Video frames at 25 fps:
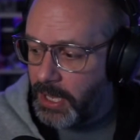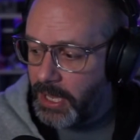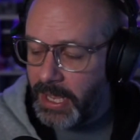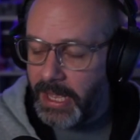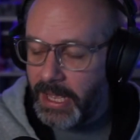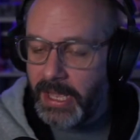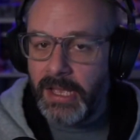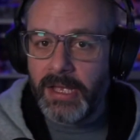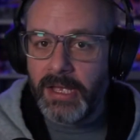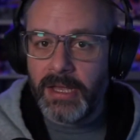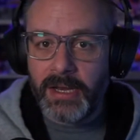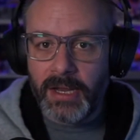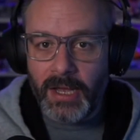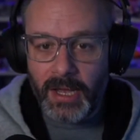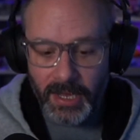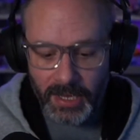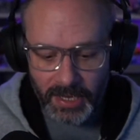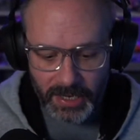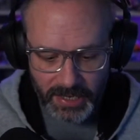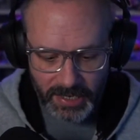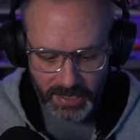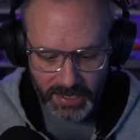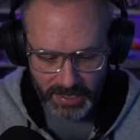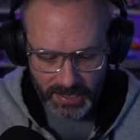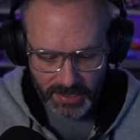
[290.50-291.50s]
and
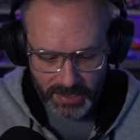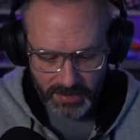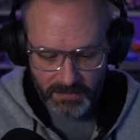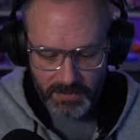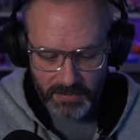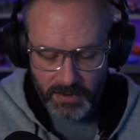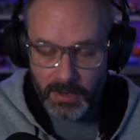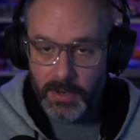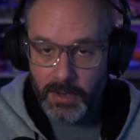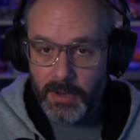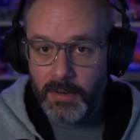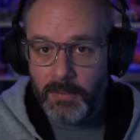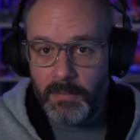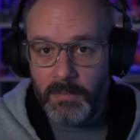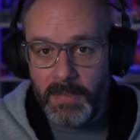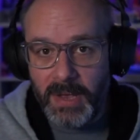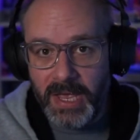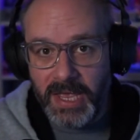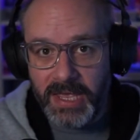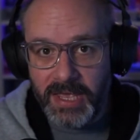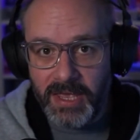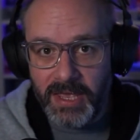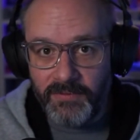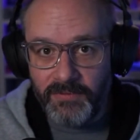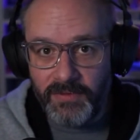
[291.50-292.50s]
I am
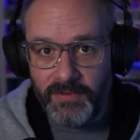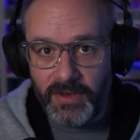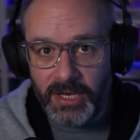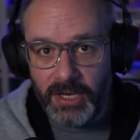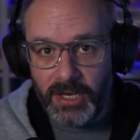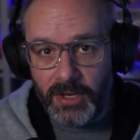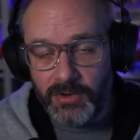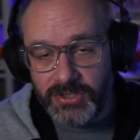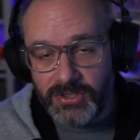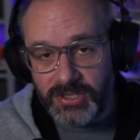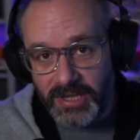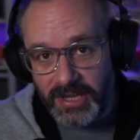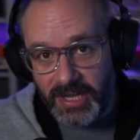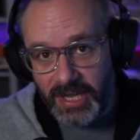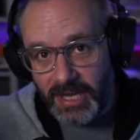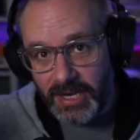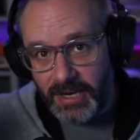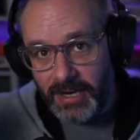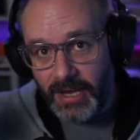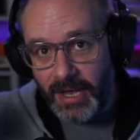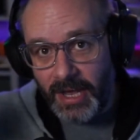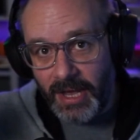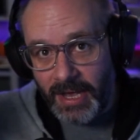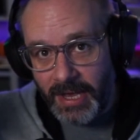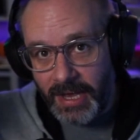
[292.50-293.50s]
making videos and
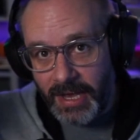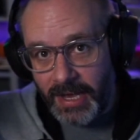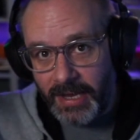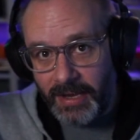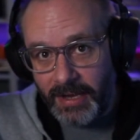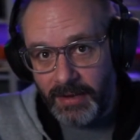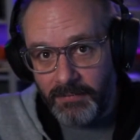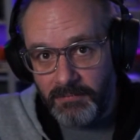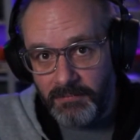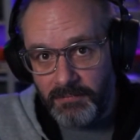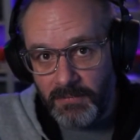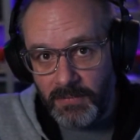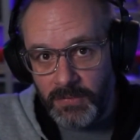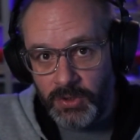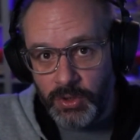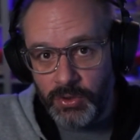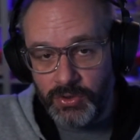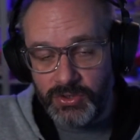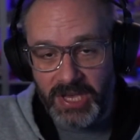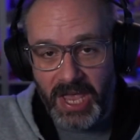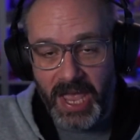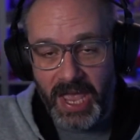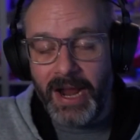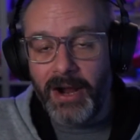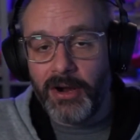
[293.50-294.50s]
then I
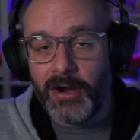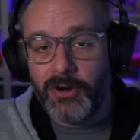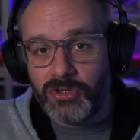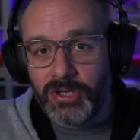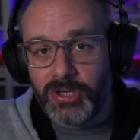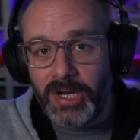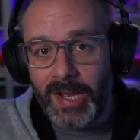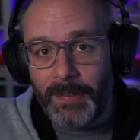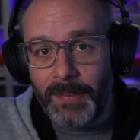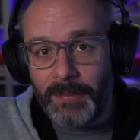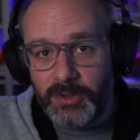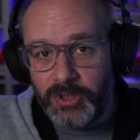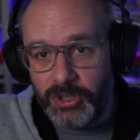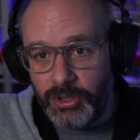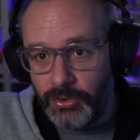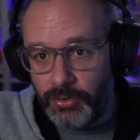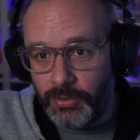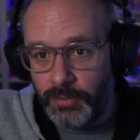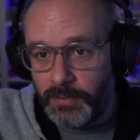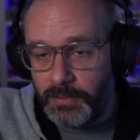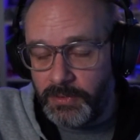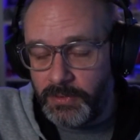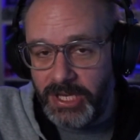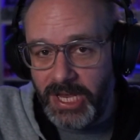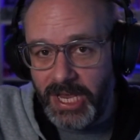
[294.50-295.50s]
use AirDrop
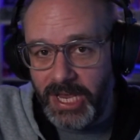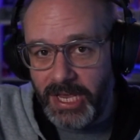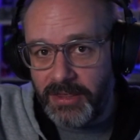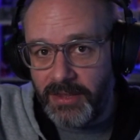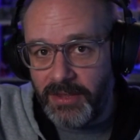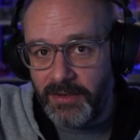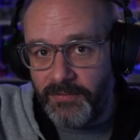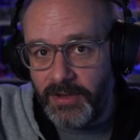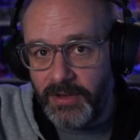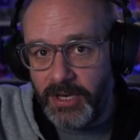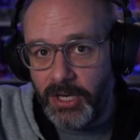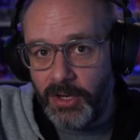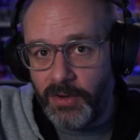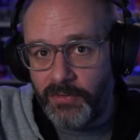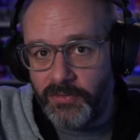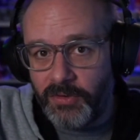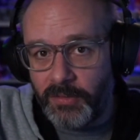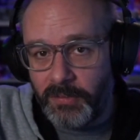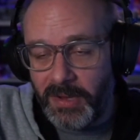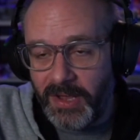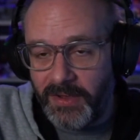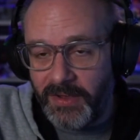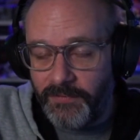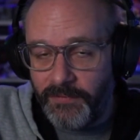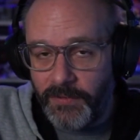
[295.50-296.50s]
to take the video
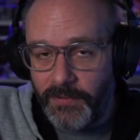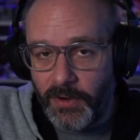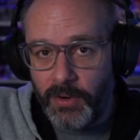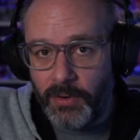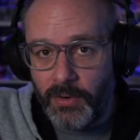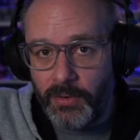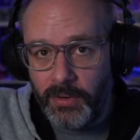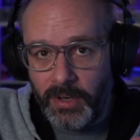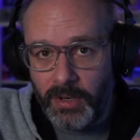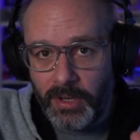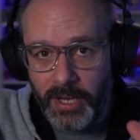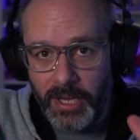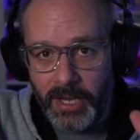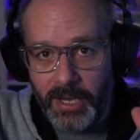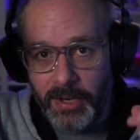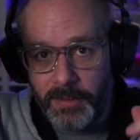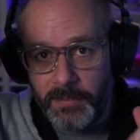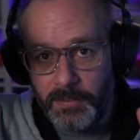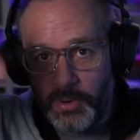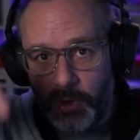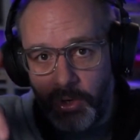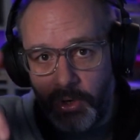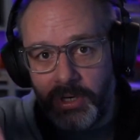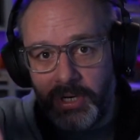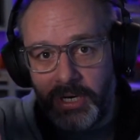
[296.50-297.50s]
from my phone
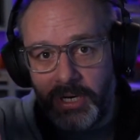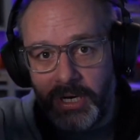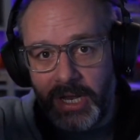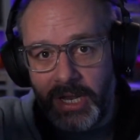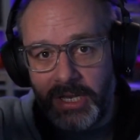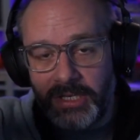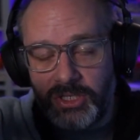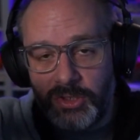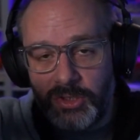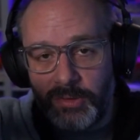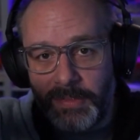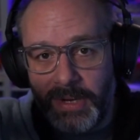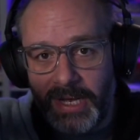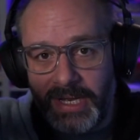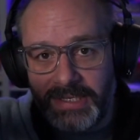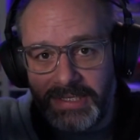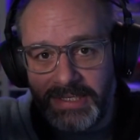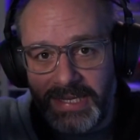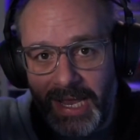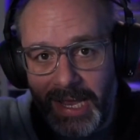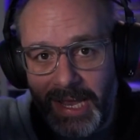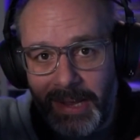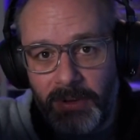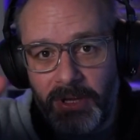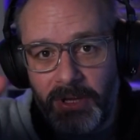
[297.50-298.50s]
and put it onto my
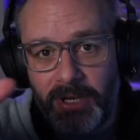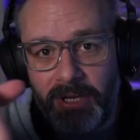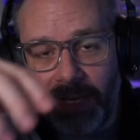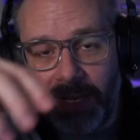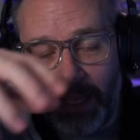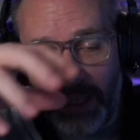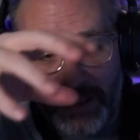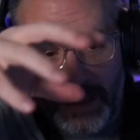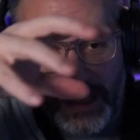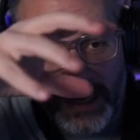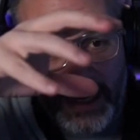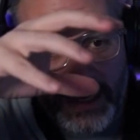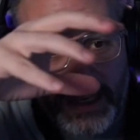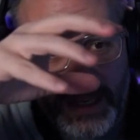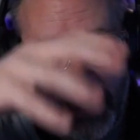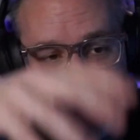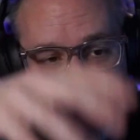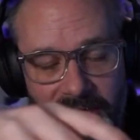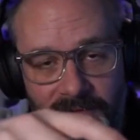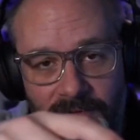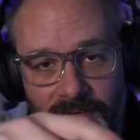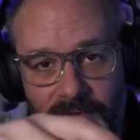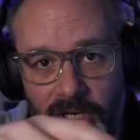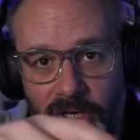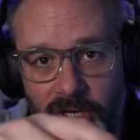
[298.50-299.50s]
tablet and then I got
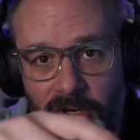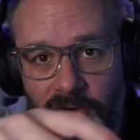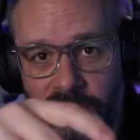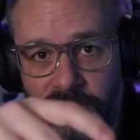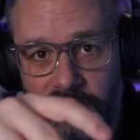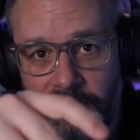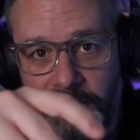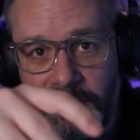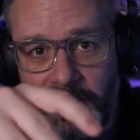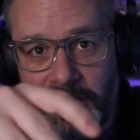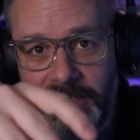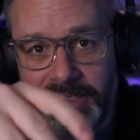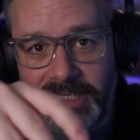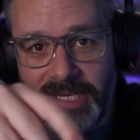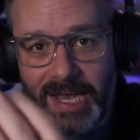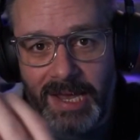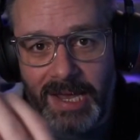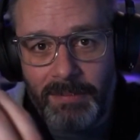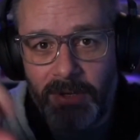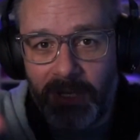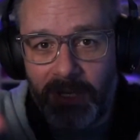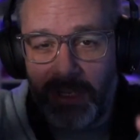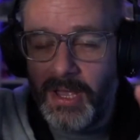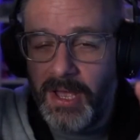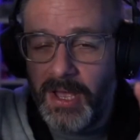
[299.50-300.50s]
the video from my
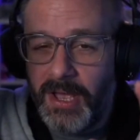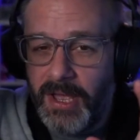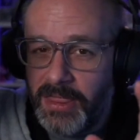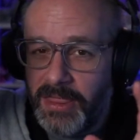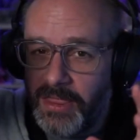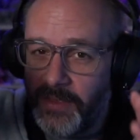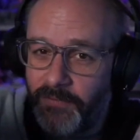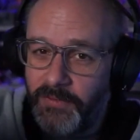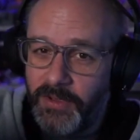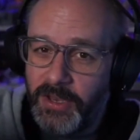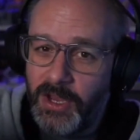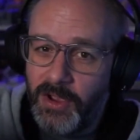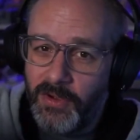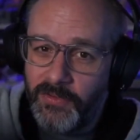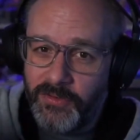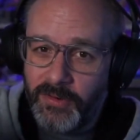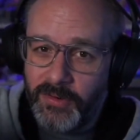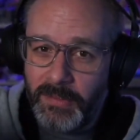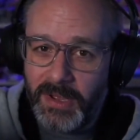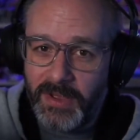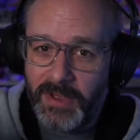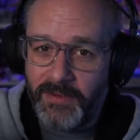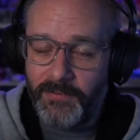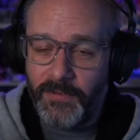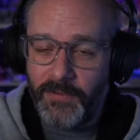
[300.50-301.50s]
tablet, the video
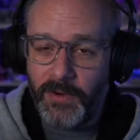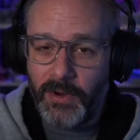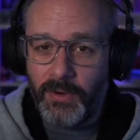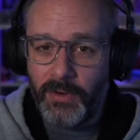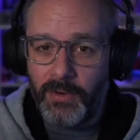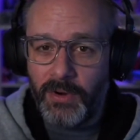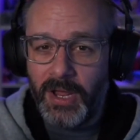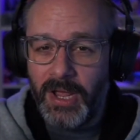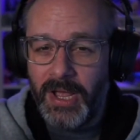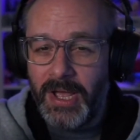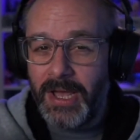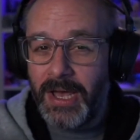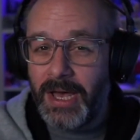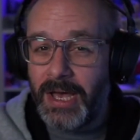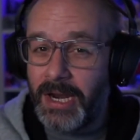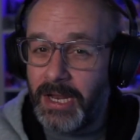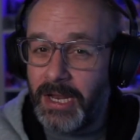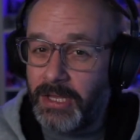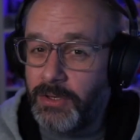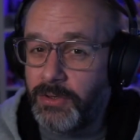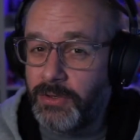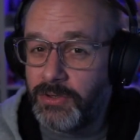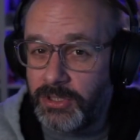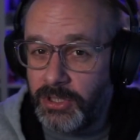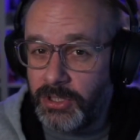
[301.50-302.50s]
from my phone and I
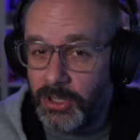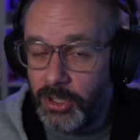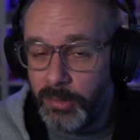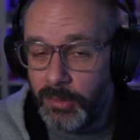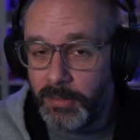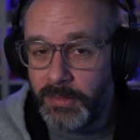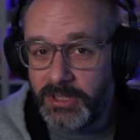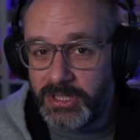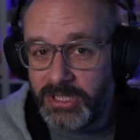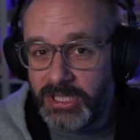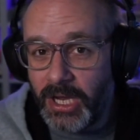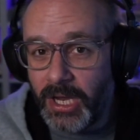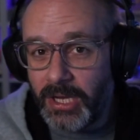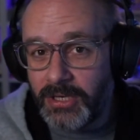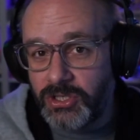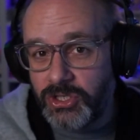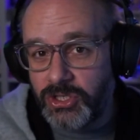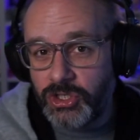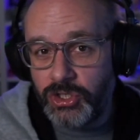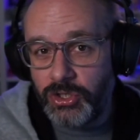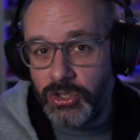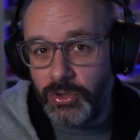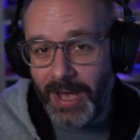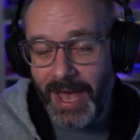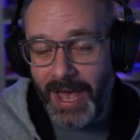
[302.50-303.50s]
use Luma Touch
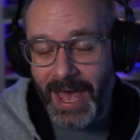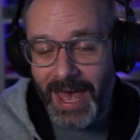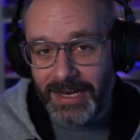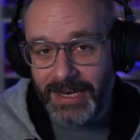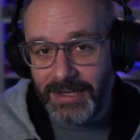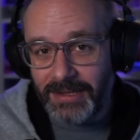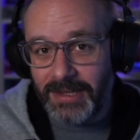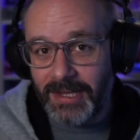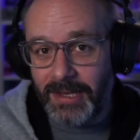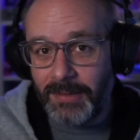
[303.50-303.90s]
to edit